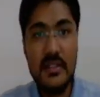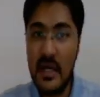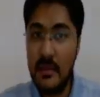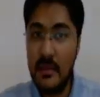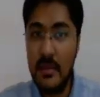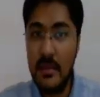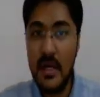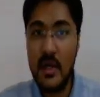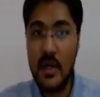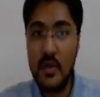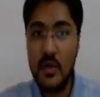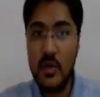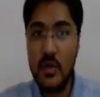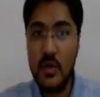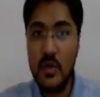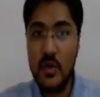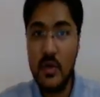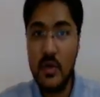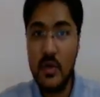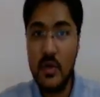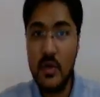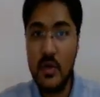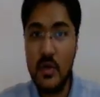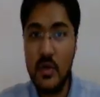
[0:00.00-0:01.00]
and
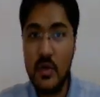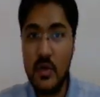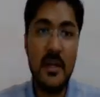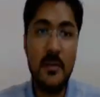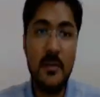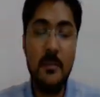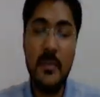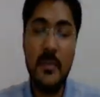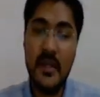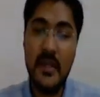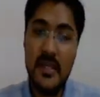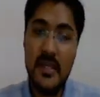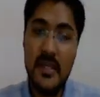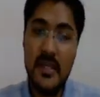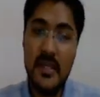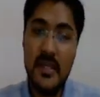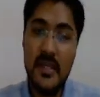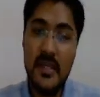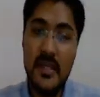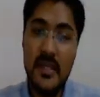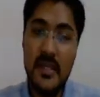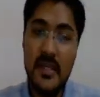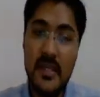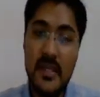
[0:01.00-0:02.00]
please give your
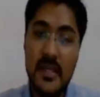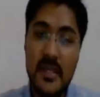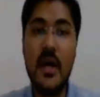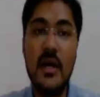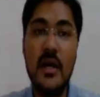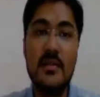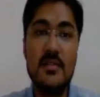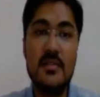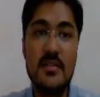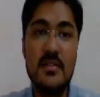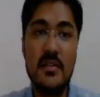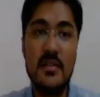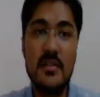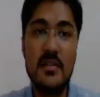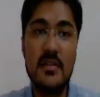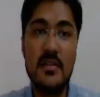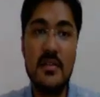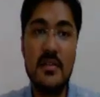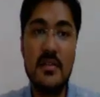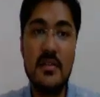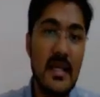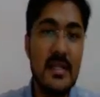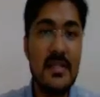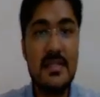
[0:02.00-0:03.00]
answer to yes
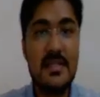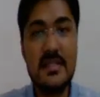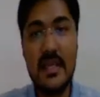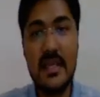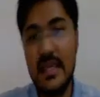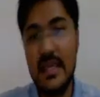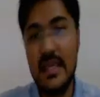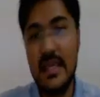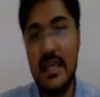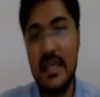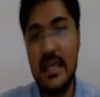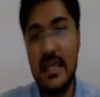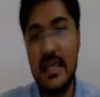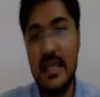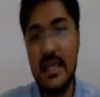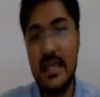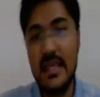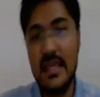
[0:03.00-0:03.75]
or no.